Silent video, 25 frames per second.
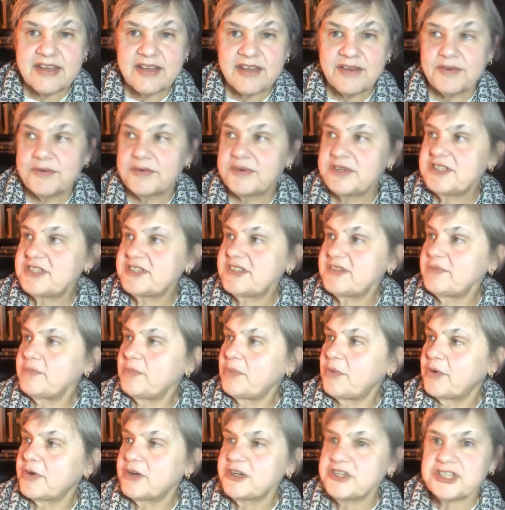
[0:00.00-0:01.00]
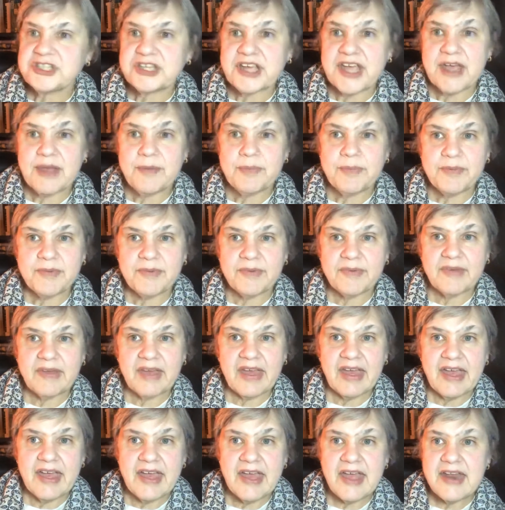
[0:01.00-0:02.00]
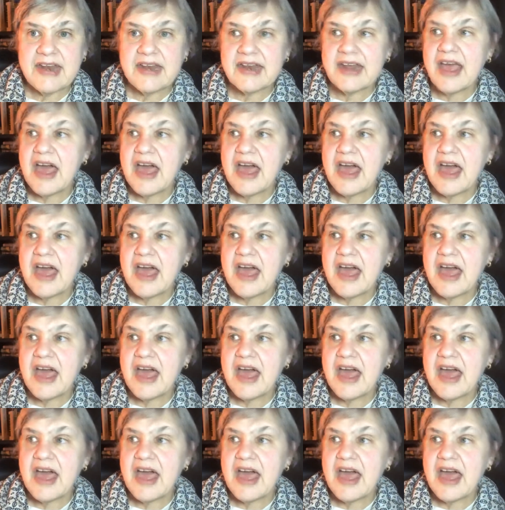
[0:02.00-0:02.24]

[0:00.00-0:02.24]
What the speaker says: which is in poor shape. And